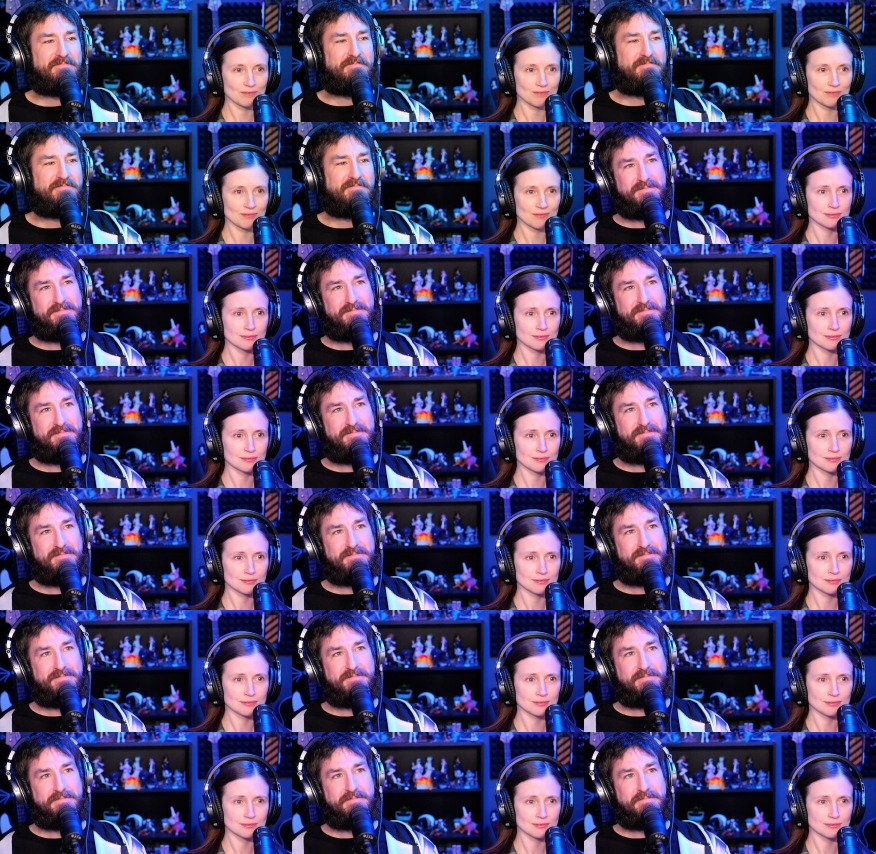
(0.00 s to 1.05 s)

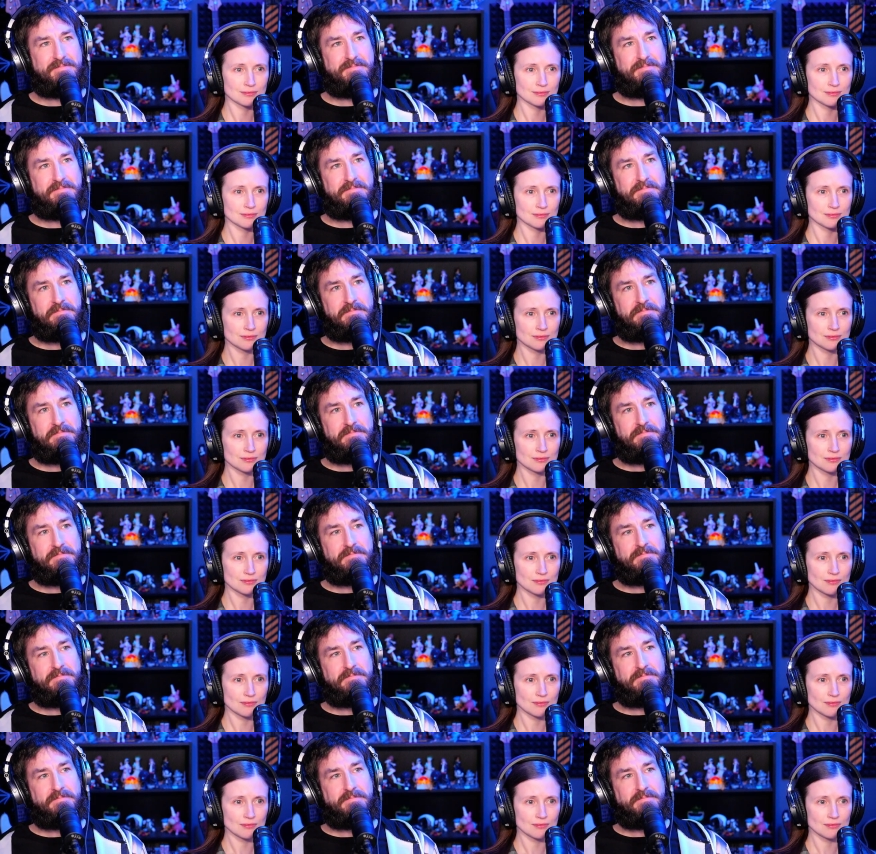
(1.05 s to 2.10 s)

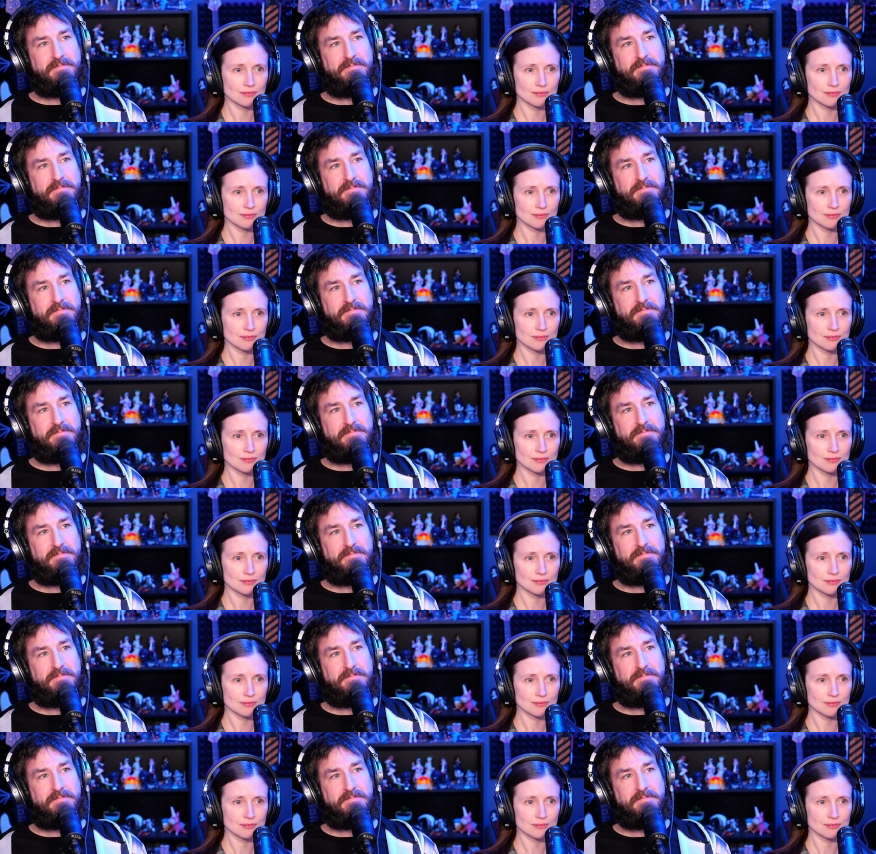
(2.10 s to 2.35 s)
Nothing is said.